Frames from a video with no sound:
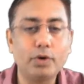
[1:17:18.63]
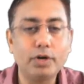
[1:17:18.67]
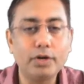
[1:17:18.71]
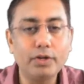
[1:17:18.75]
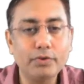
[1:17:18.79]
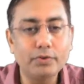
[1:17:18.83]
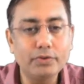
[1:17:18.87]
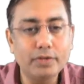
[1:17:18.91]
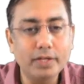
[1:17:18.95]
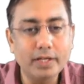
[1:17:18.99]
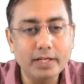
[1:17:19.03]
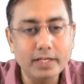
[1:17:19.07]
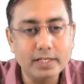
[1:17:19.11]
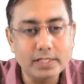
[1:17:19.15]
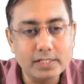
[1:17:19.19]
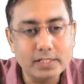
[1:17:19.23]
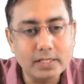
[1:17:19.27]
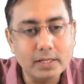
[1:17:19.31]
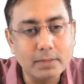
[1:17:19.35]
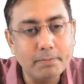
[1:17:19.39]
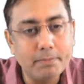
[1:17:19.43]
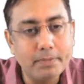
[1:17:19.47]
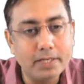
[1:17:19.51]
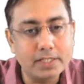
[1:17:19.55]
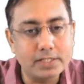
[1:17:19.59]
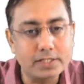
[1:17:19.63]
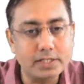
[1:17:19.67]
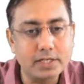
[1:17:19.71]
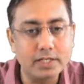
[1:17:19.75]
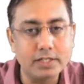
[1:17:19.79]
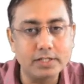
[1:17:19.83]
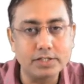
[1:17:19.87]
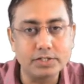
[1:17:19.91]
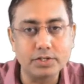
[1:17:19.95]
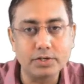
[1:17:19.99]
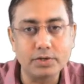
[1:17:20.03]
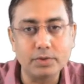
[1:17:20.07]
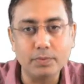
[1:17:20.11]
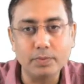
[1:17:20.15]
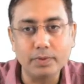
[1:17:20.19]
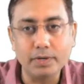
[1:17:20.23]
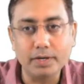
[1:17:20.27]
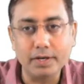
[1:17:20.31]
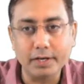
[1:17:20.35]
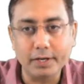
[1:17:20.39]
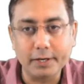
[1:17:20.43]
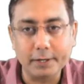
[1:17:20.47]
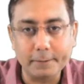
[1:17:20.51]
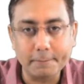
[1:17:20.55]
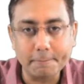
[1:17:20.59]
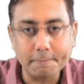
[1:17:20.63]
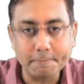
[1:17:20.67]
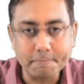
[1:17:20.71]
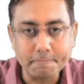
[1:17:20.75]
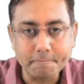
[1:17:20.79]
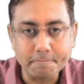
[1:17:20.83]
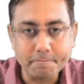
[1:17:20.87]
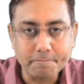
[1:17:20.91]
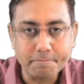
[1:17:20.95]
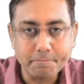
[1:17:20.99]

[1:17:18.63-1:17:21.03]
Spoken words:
What do you think is the best answer over here?